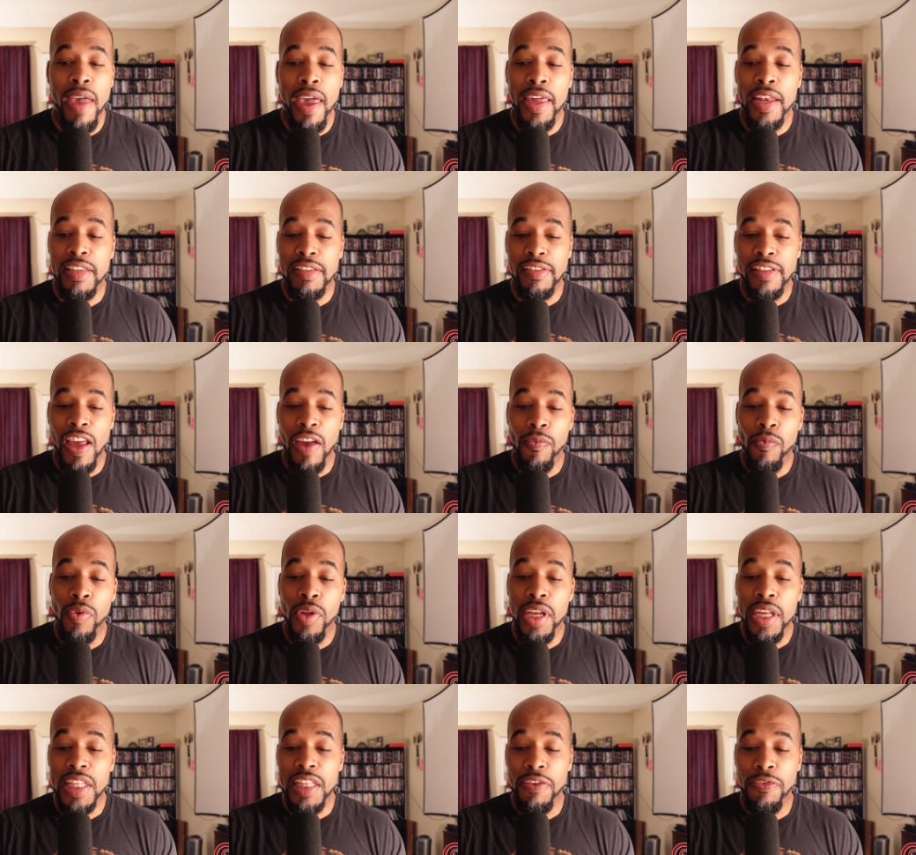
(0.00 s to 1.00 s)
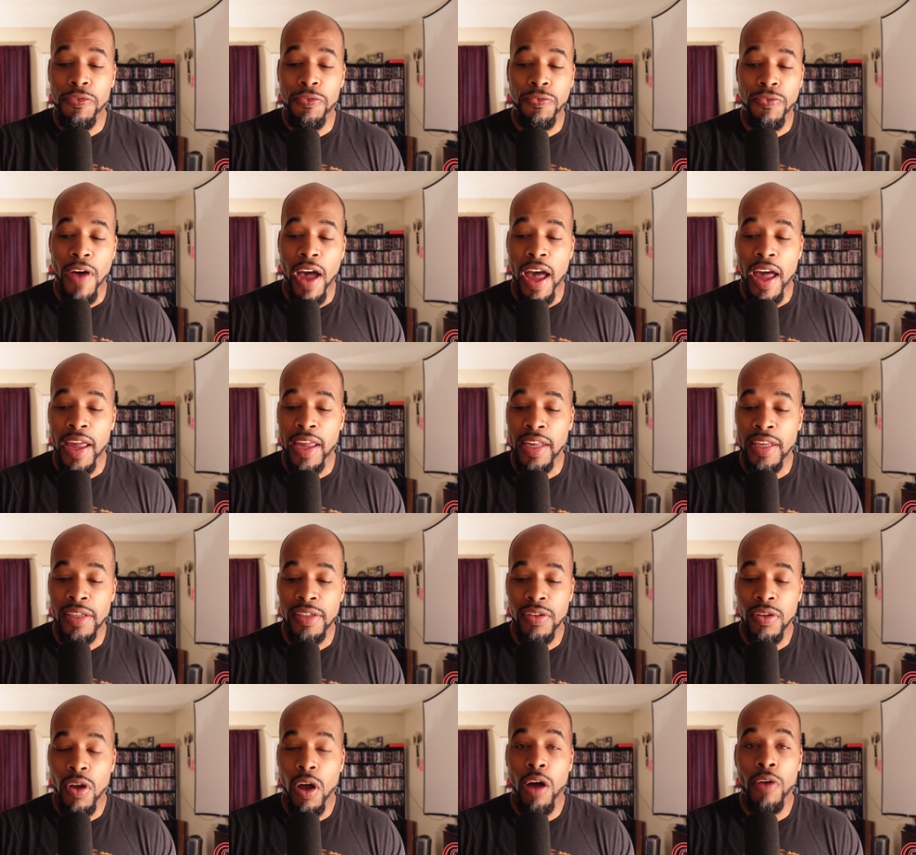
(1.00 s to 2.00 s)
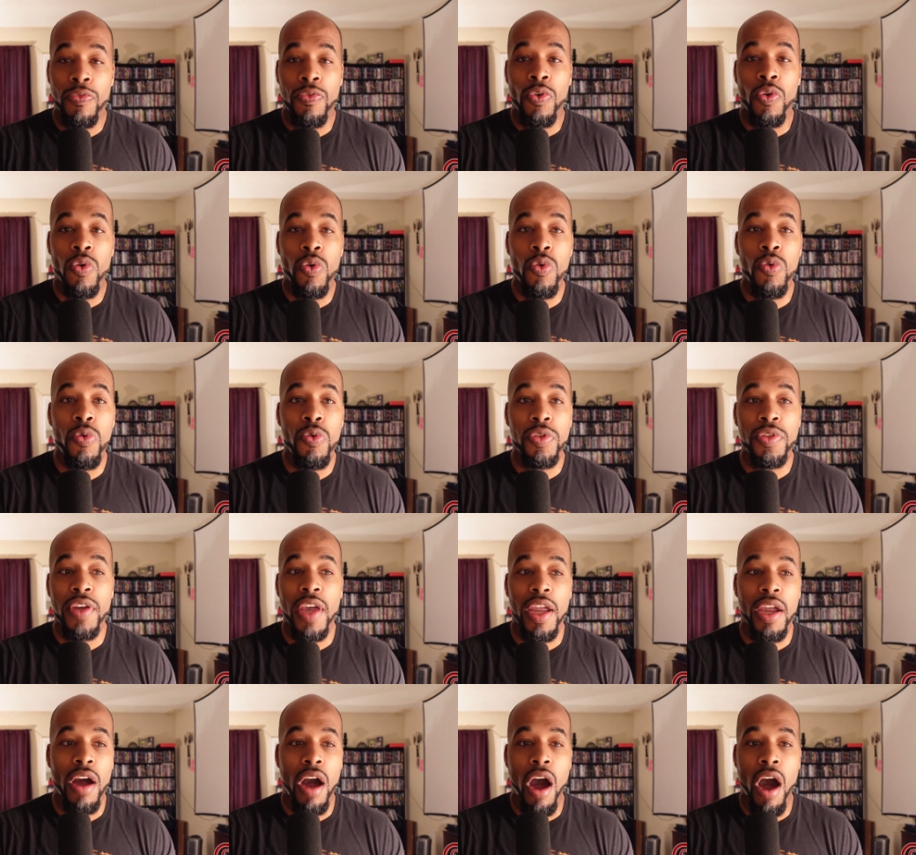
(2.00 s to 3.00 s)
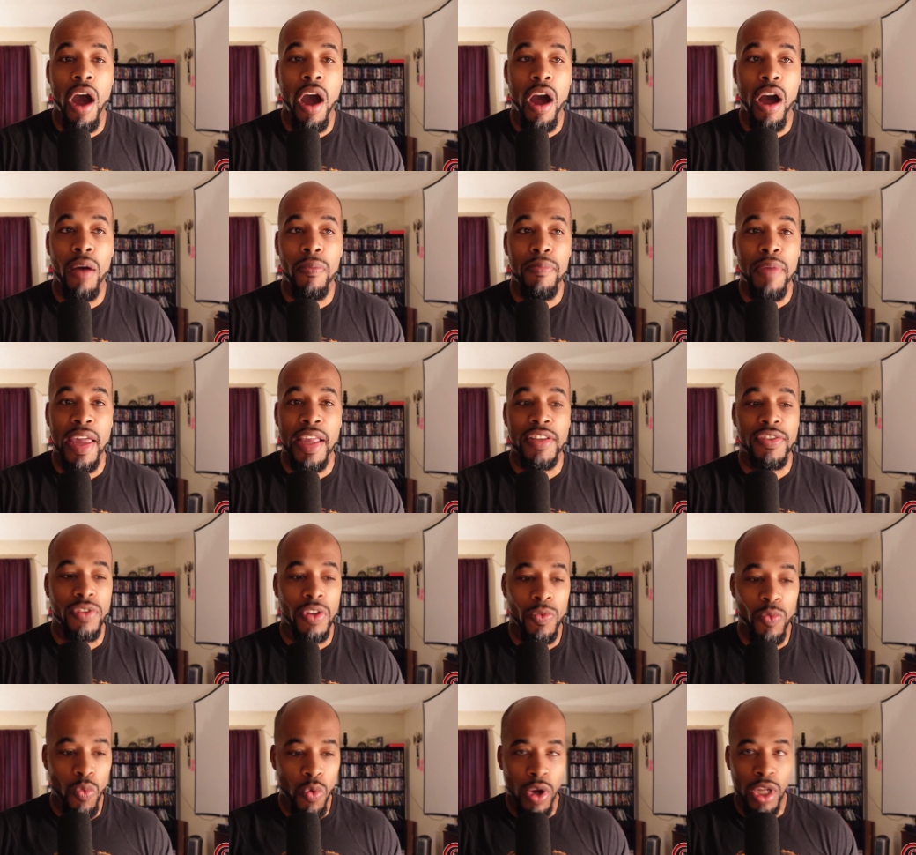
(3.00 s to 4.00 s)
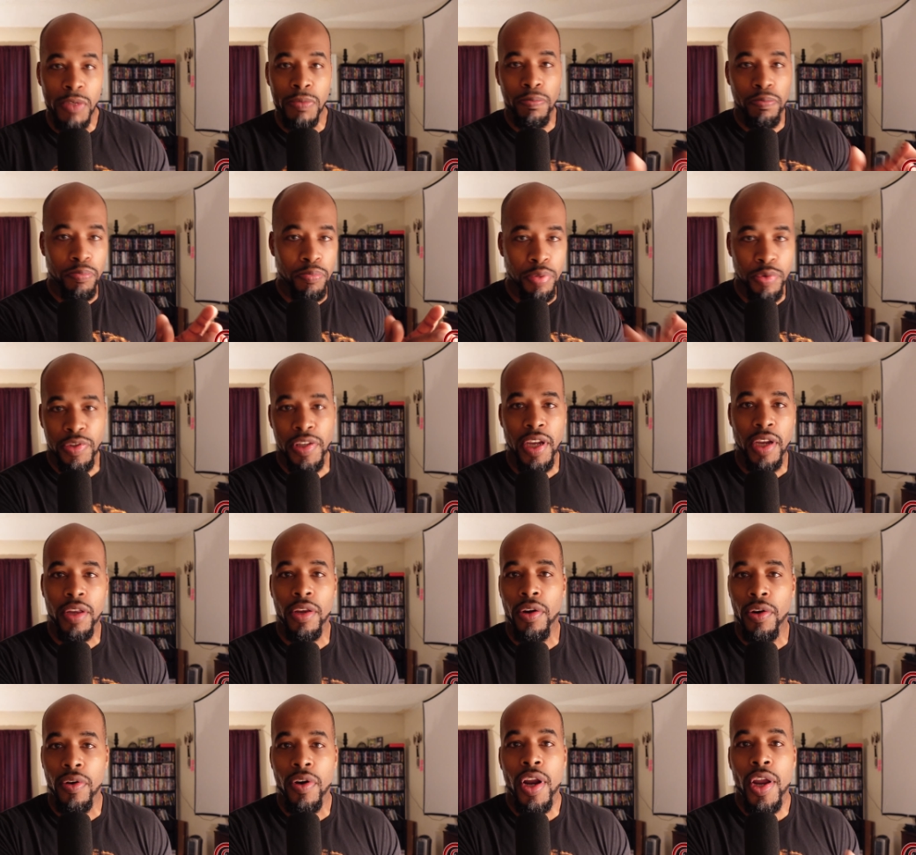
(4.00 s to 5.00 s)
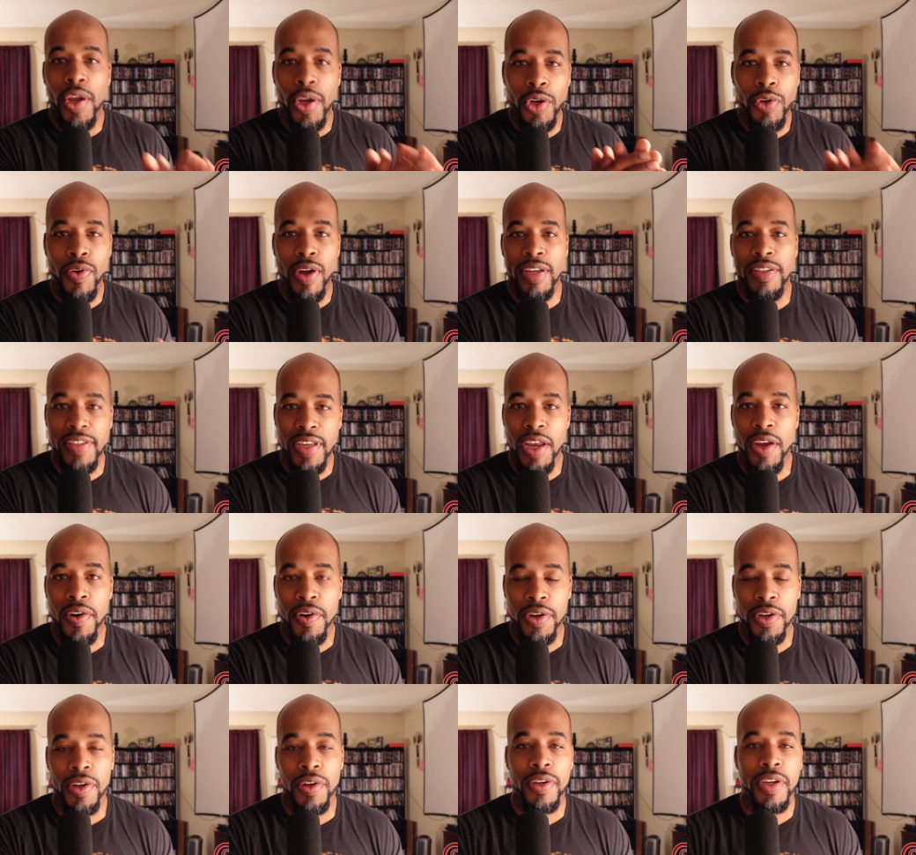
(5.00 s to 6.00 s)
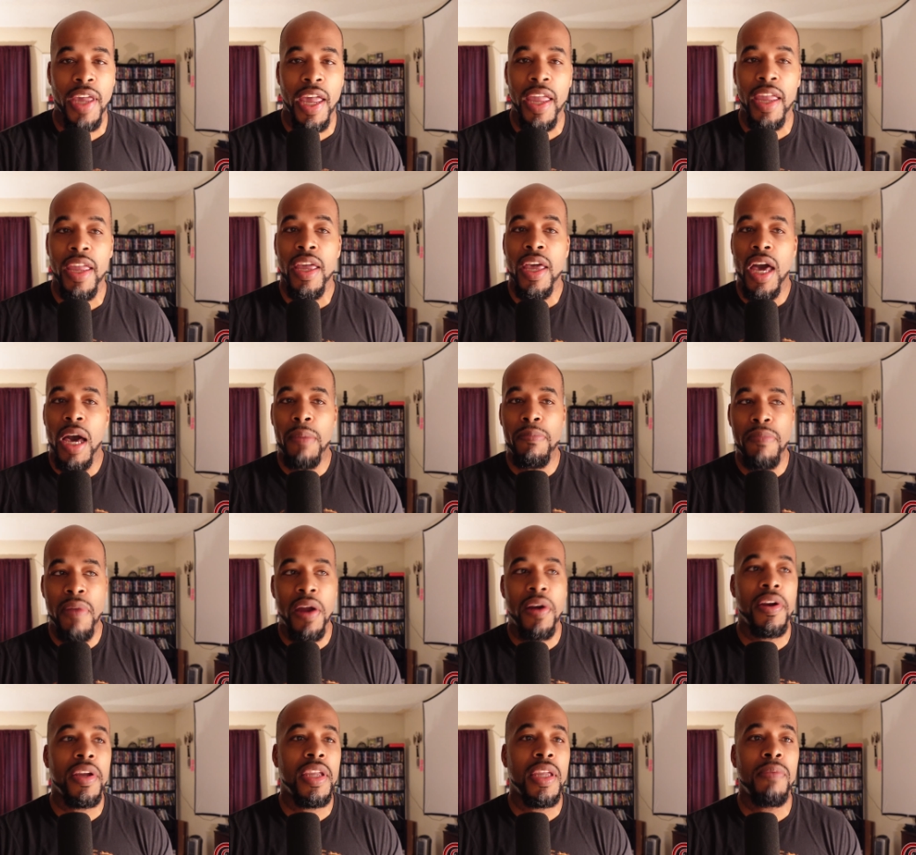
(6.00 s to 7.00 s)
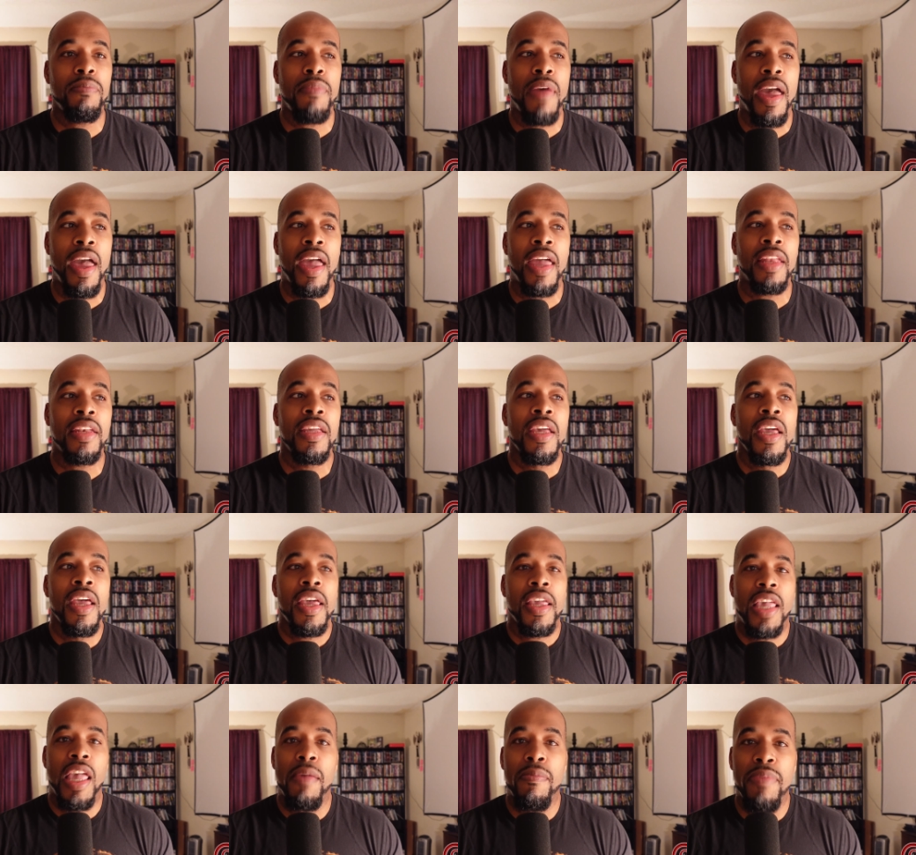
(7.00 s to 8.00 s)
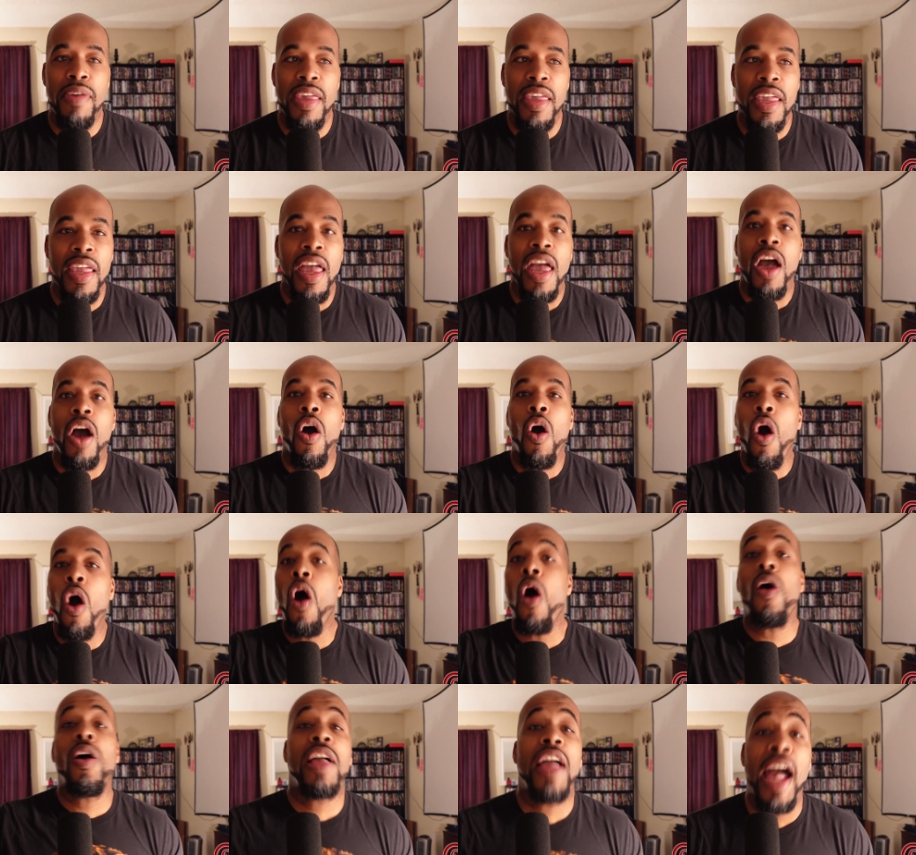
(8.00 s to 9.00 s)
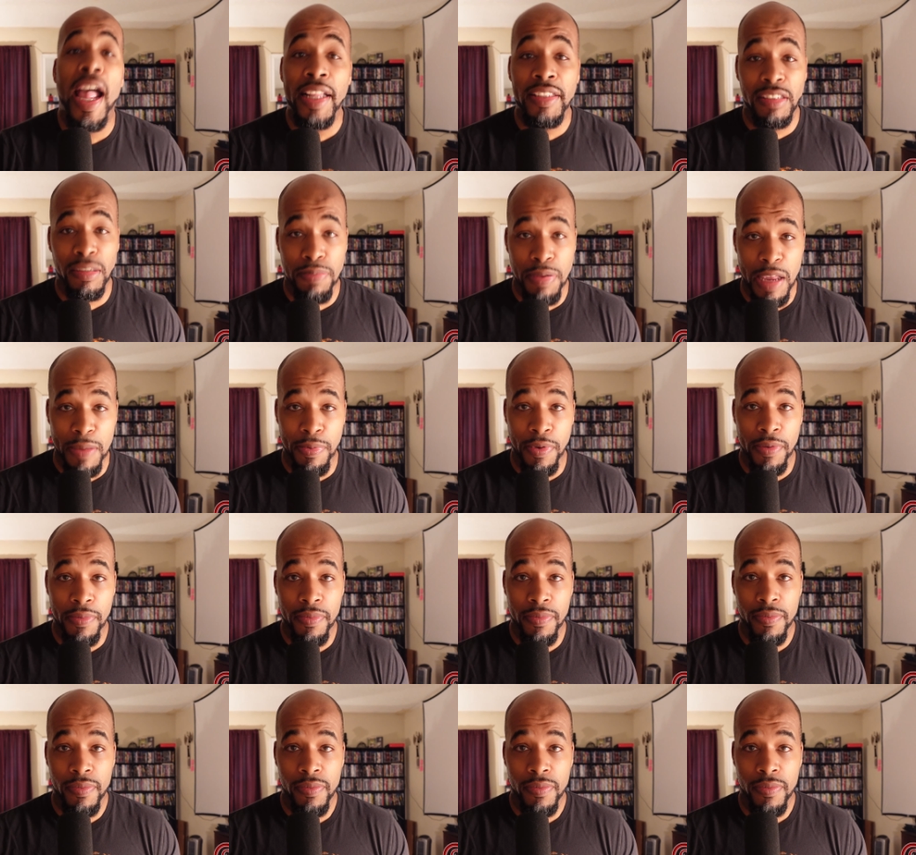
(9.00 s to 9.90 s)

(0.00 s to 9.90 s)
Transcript: man is not really defined of who they are based on one particular criteria, okay? American man can be all kinds of people.